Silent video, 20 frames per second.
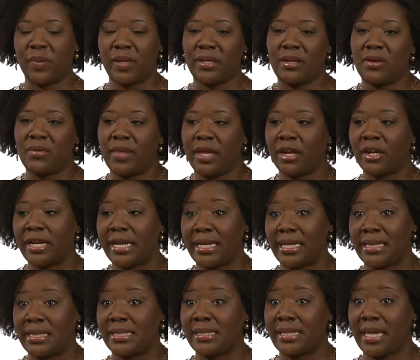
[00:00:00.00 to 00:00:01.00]
we know they are
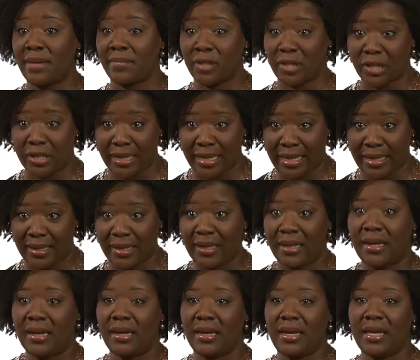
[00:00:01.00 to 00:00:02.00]
getting the same learning
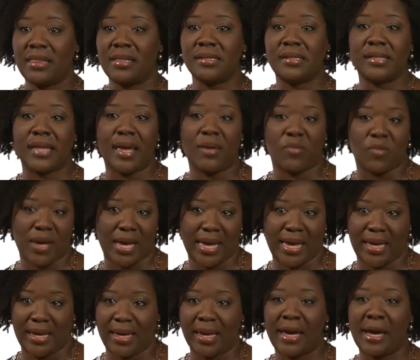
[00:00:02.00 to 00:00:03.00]
in the same
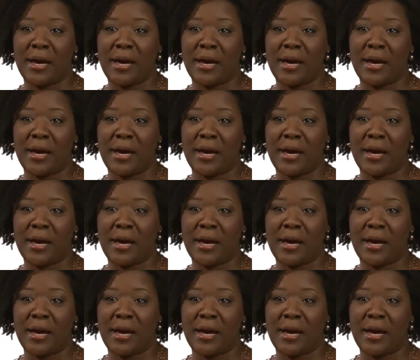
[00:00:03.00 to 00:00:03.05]
way.